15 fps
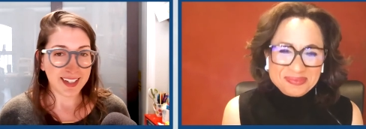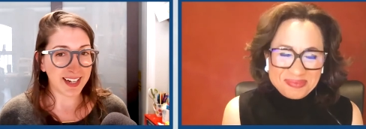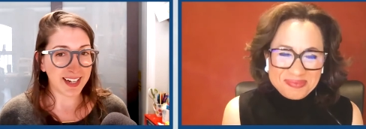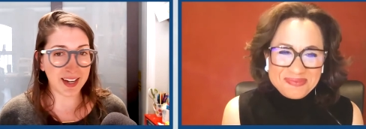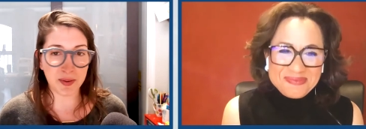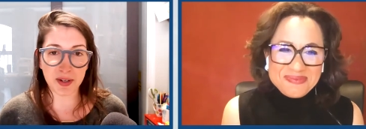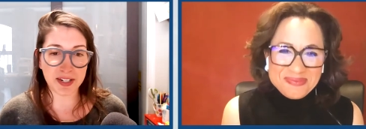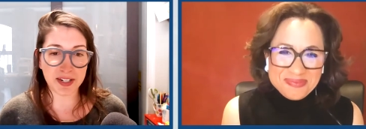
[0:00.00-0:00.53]

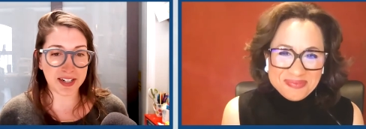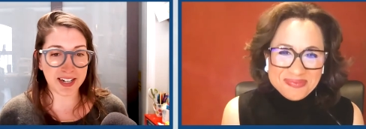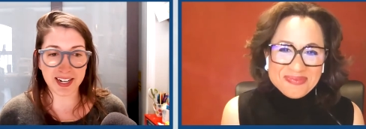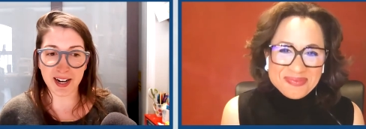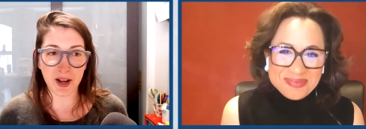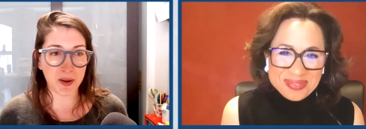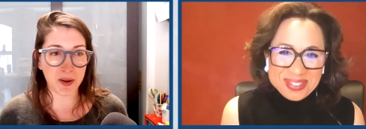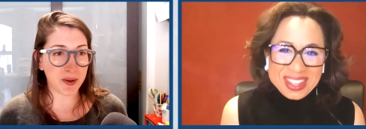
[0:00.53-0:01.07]
Speaker 1: it was,
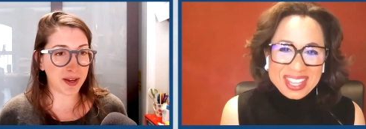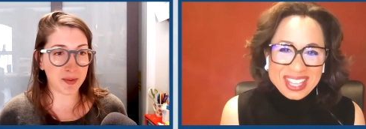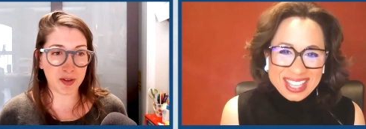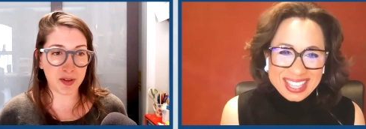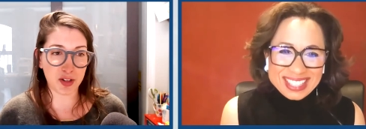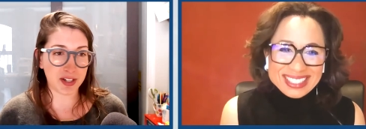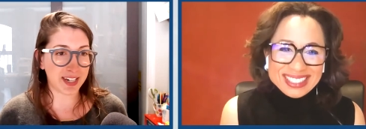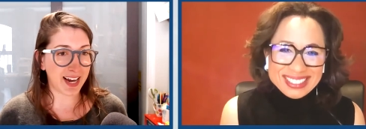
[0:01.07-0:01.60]
you know, it
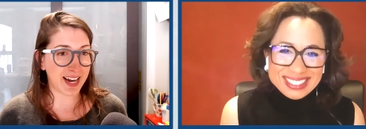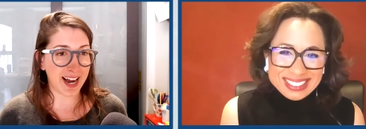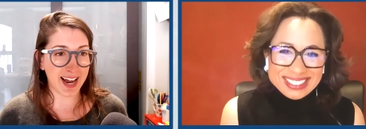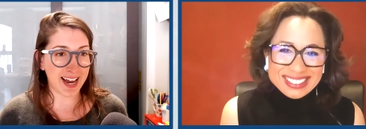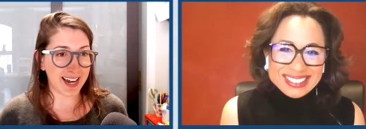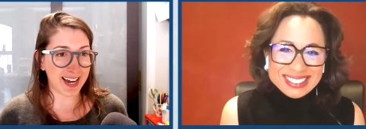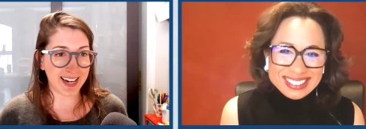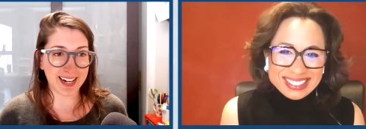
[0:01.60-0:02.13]
was just
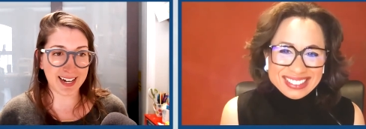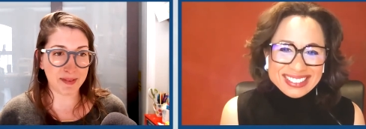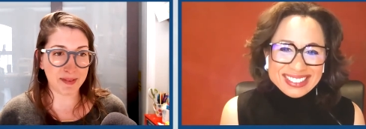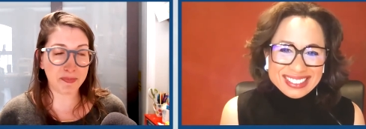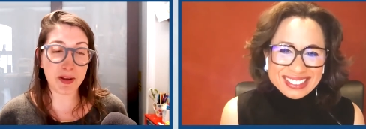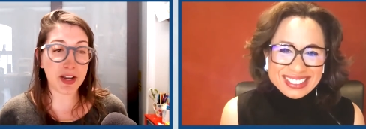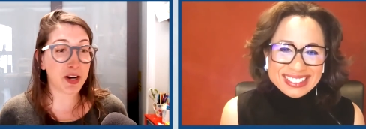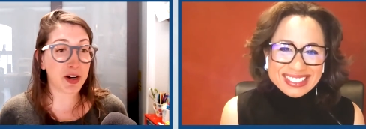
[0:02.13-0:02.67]
not,
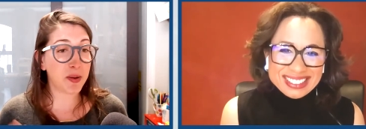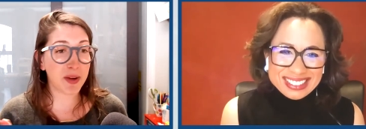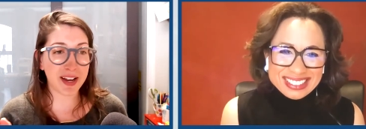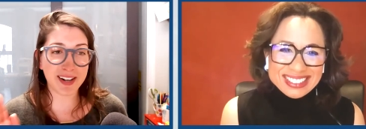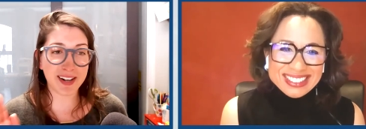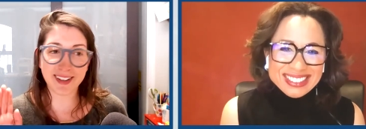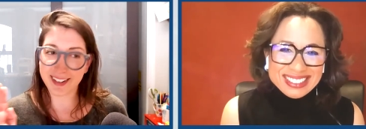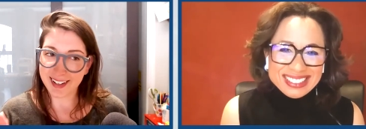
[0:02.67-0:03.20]
but you know
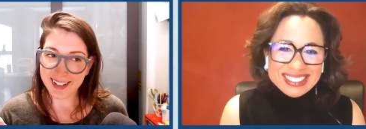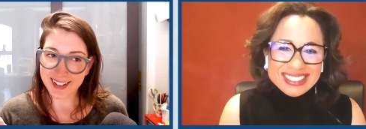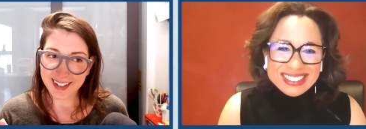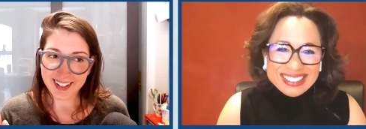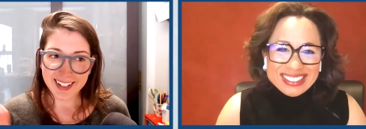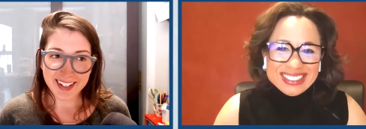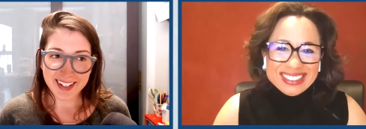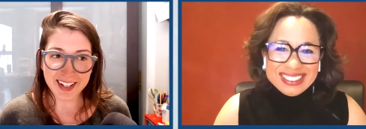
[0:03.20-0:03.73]
what?
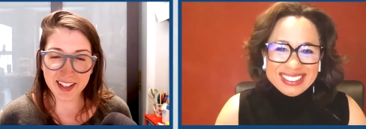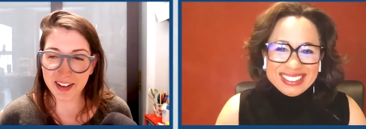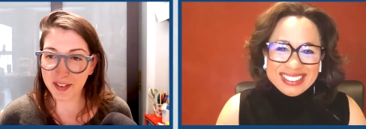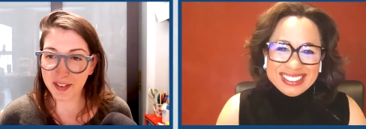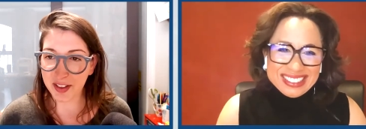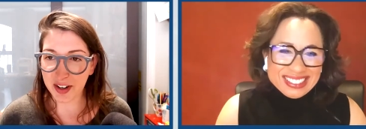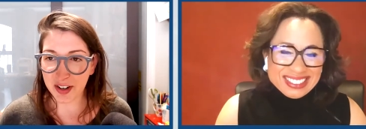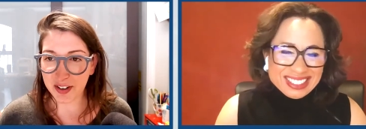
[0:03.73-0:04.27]
You live
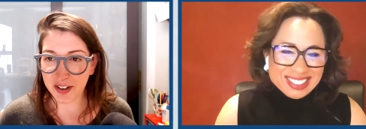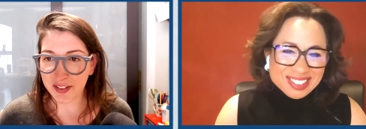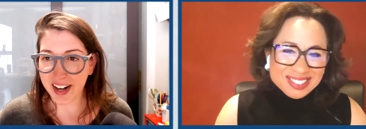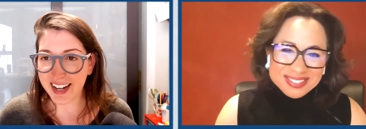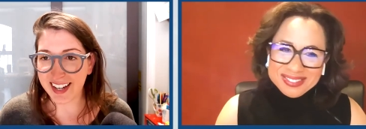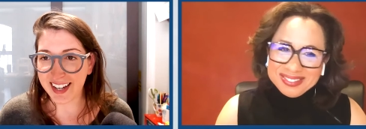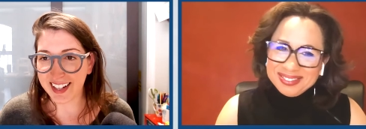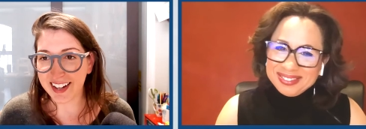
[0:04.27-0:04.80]
and learn,
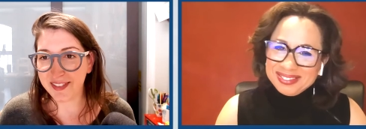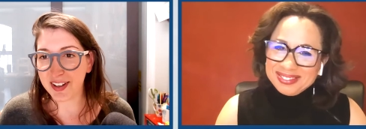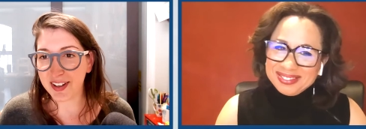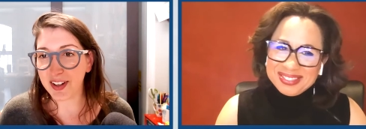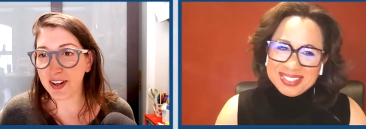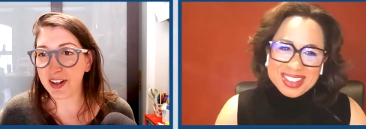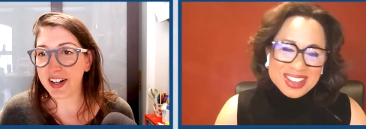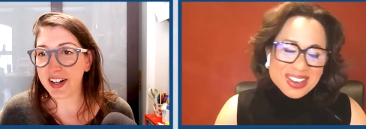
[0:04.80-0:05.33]
right? You live
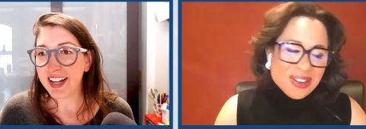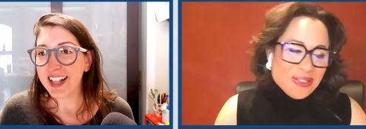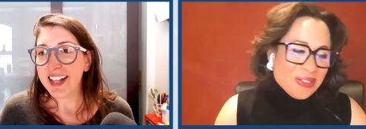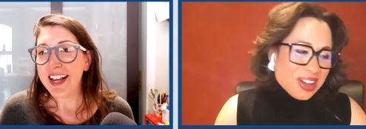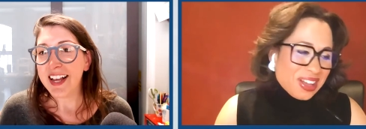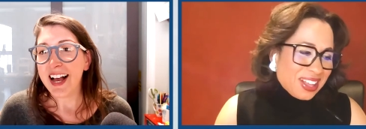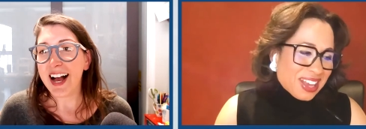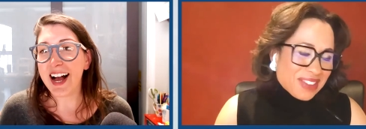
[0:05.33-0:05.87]
and learn.
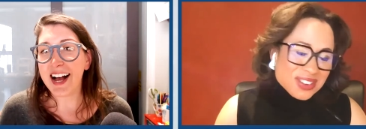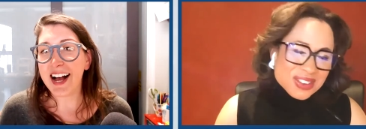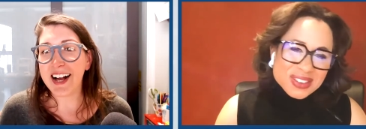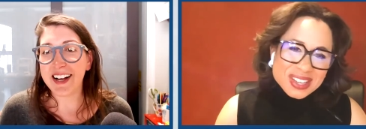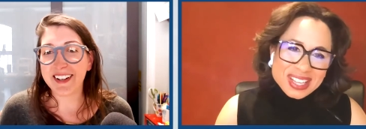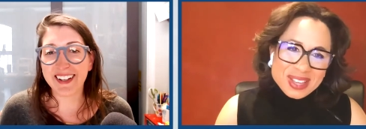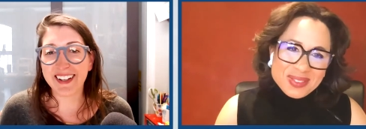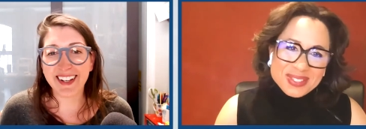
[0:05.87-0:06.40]
Speaker 2: Well,
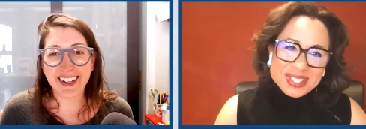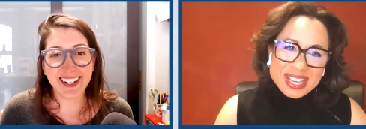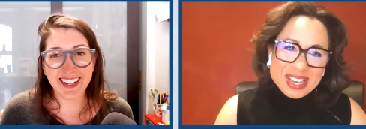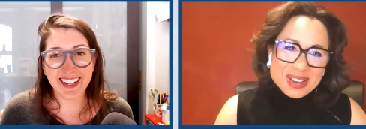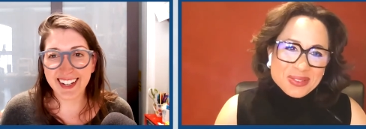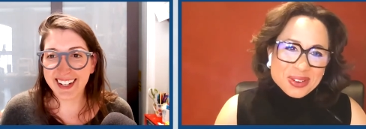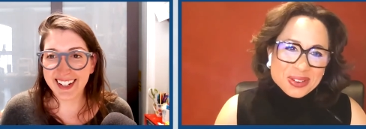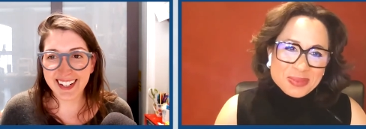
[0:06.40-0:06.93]
everyone um, keeps
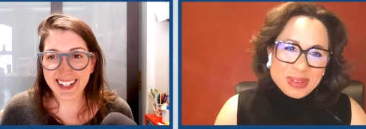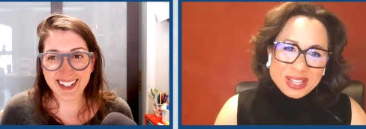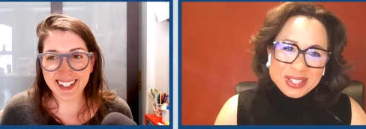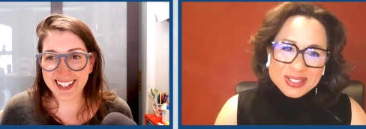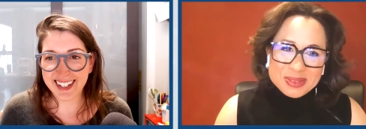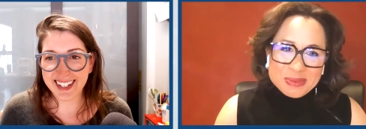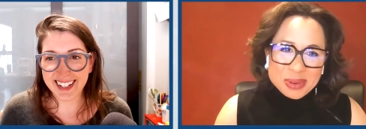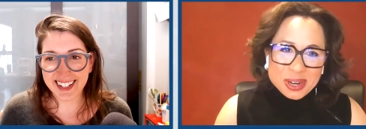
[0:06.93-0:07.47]
saying we're about
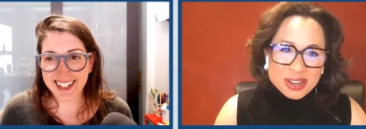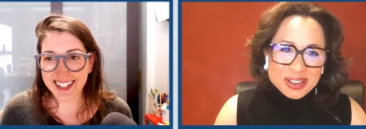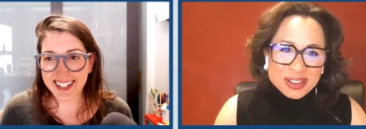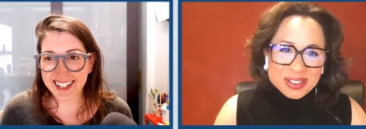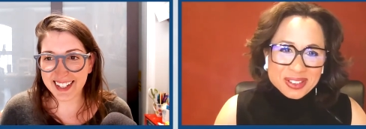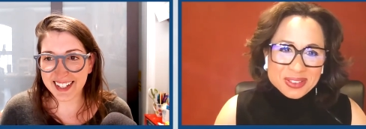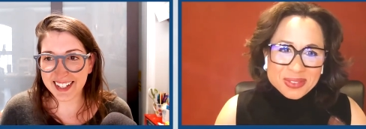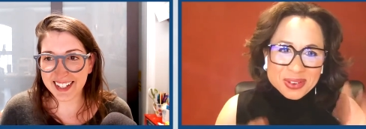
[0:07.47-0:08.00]
to embark
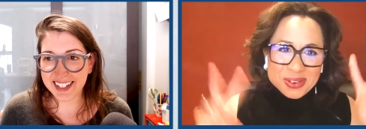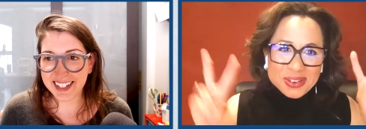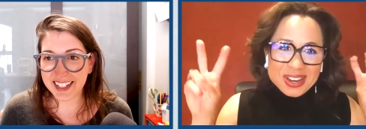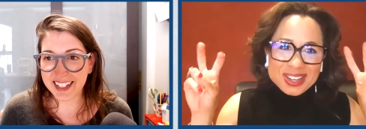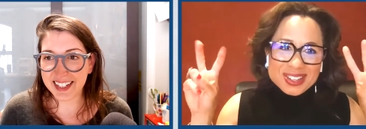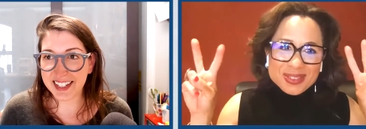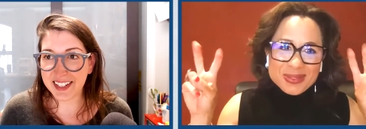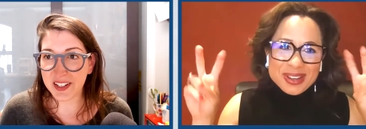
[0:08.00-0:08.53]
on the
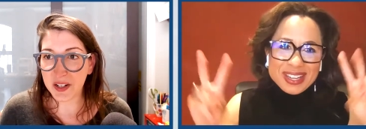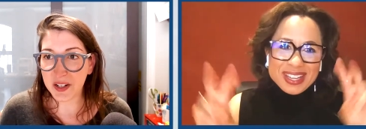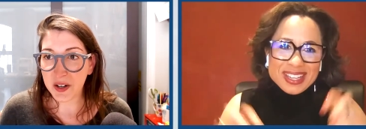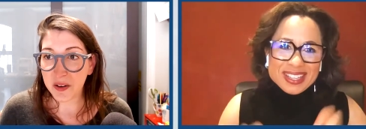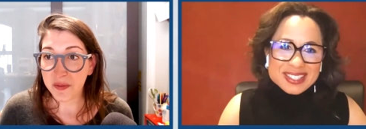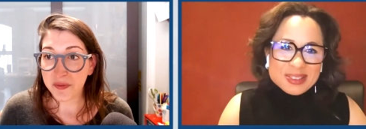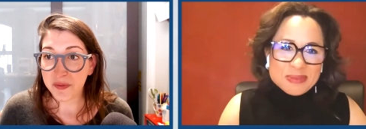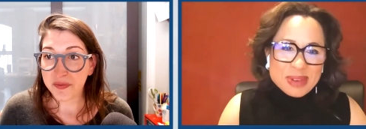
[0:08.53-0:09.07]
roaring
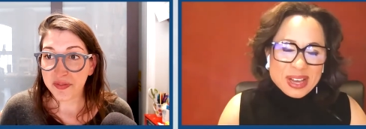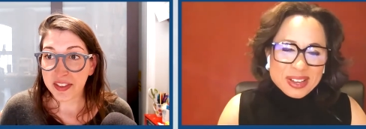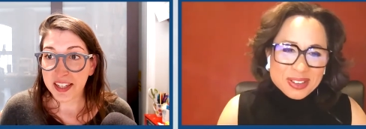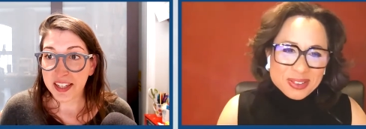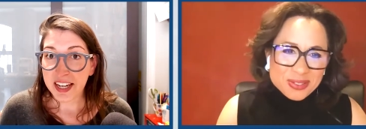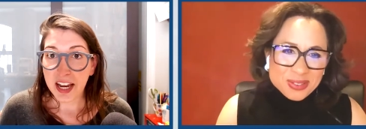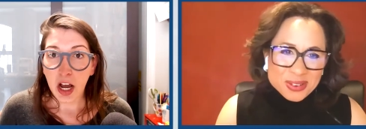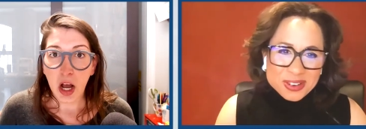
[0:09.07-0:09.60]
twenties, the
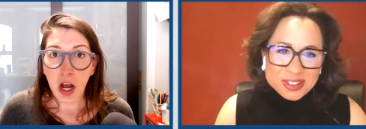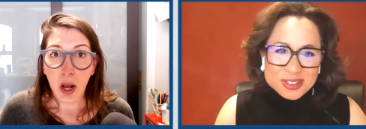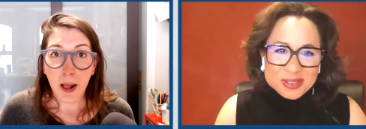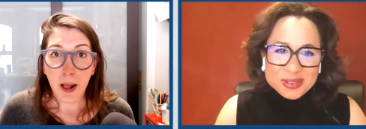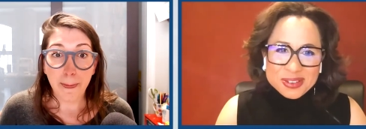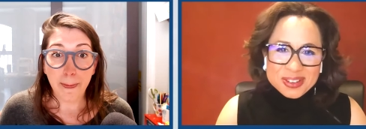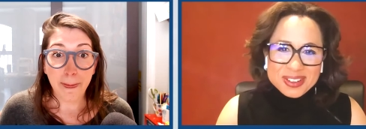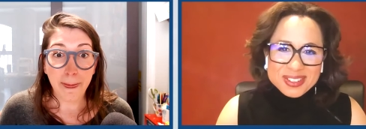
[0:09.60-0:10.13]
modern roaring
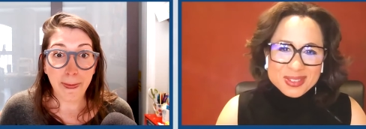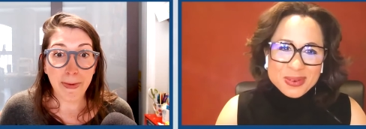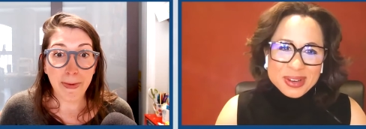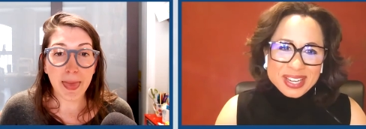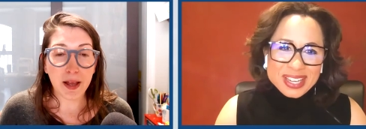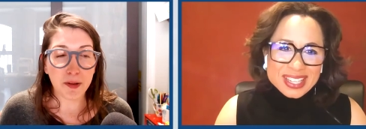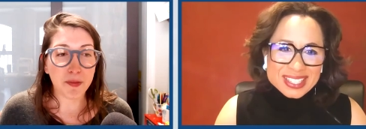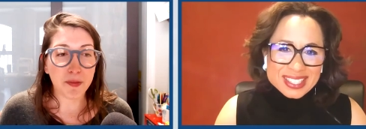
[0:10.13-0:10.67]

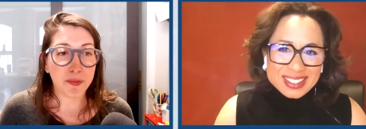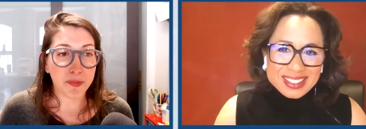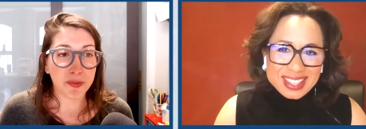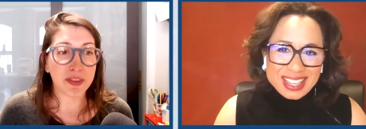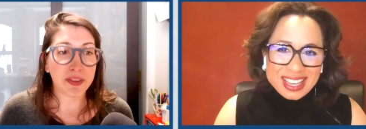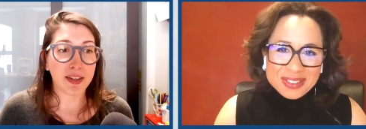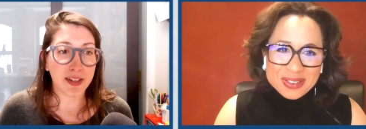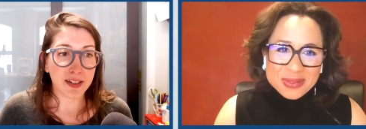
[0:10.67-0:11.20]
twenties. I
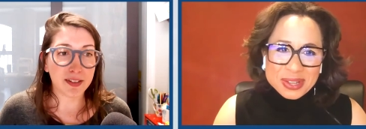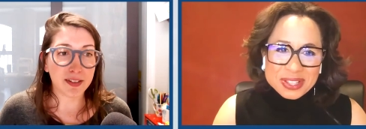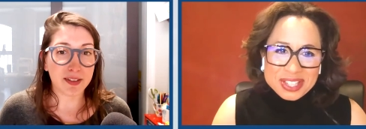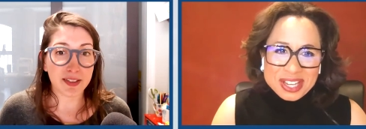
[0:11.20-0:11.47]
think everyone's